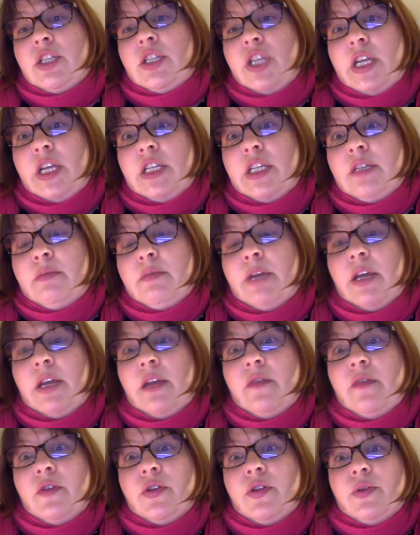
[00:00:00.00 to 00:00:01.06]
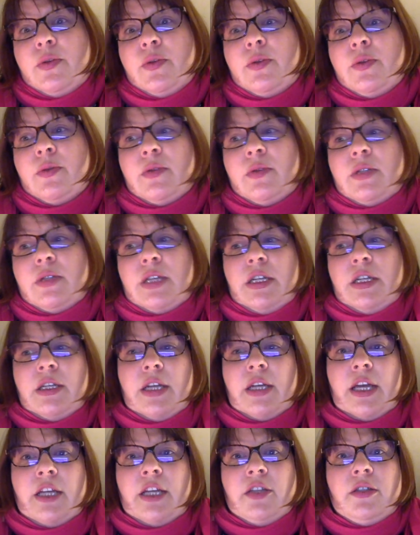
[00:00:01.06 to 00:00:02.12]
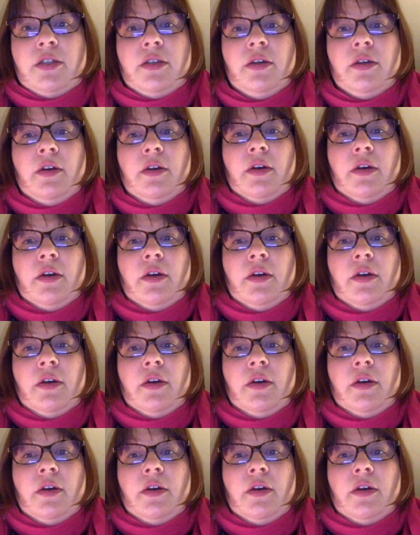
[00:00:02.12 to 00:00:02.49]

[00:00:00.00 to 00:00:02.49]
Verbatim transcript: changing behaviour and all sorts that indicates